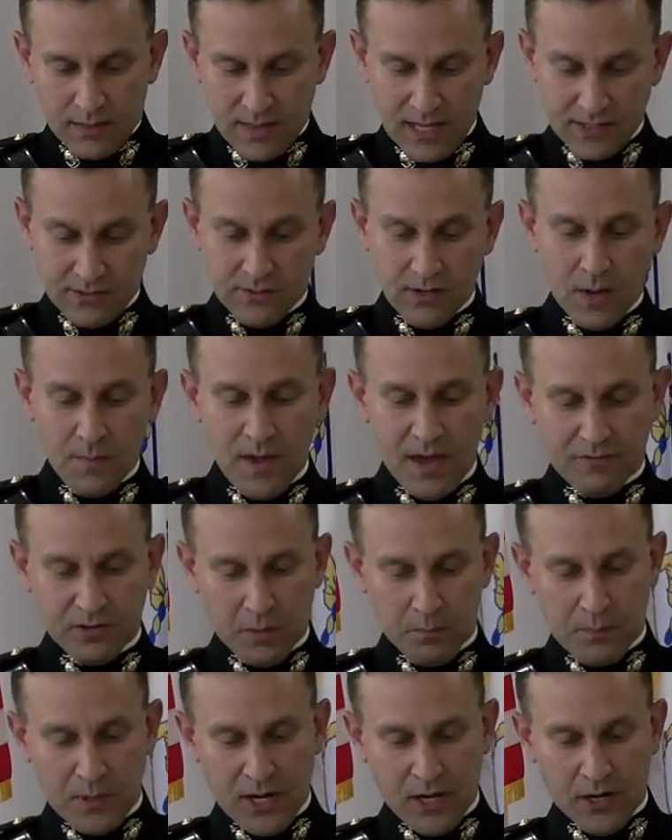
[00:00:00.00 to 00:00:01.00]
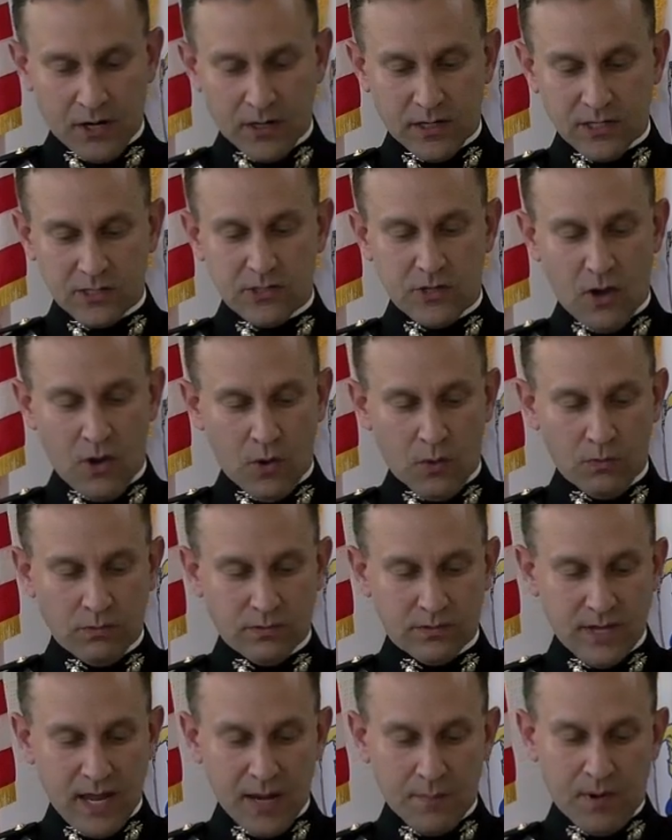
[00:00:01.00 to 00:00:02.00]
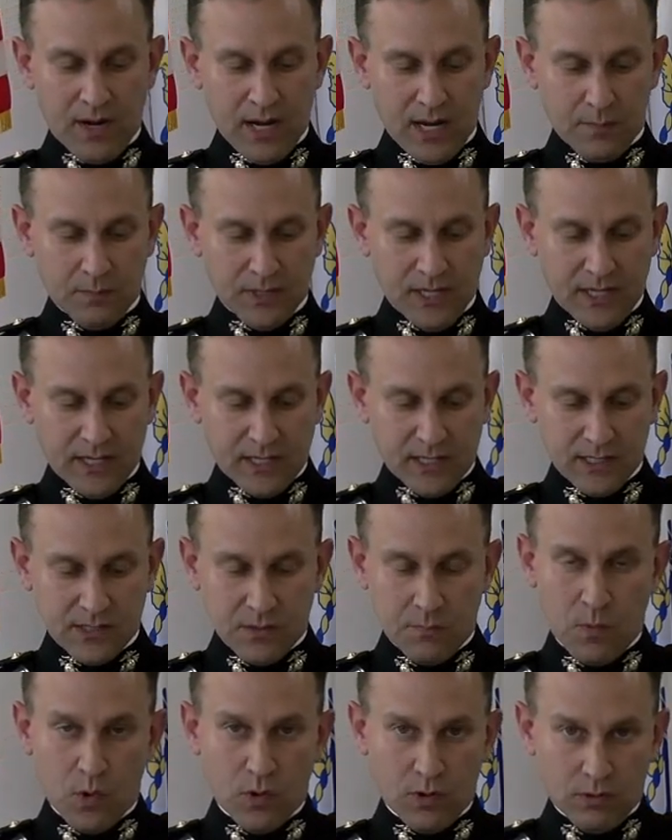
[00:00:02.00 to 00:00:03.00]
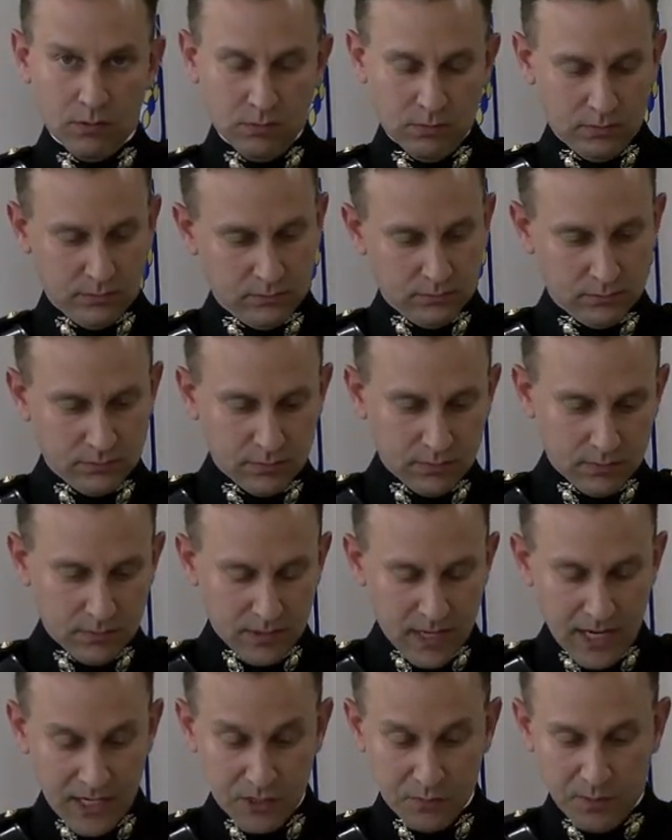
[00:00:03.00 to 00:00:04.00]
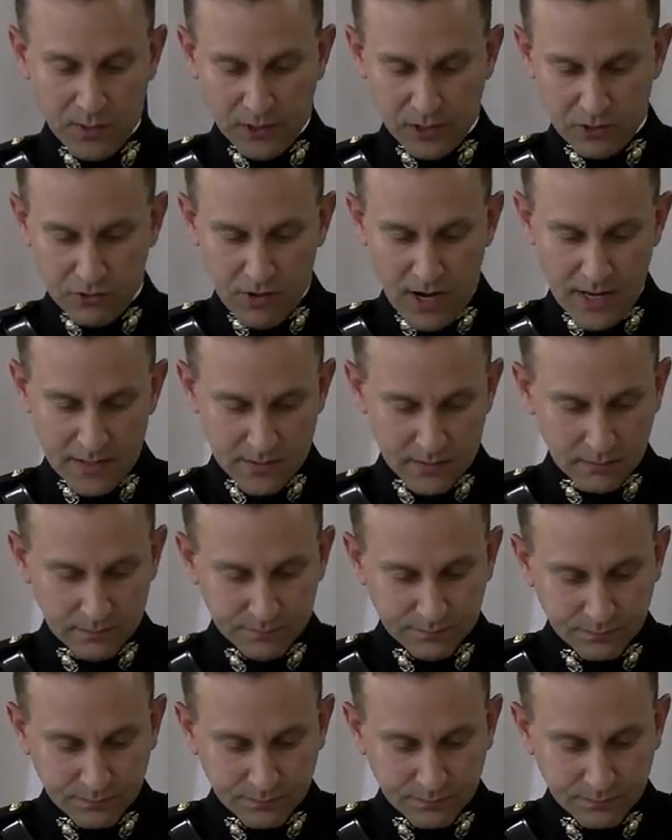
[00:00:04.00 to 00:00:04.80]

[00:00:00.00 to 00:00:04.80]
some have compared in tone to Abraham Lincoln's immortal Gettysburg Address.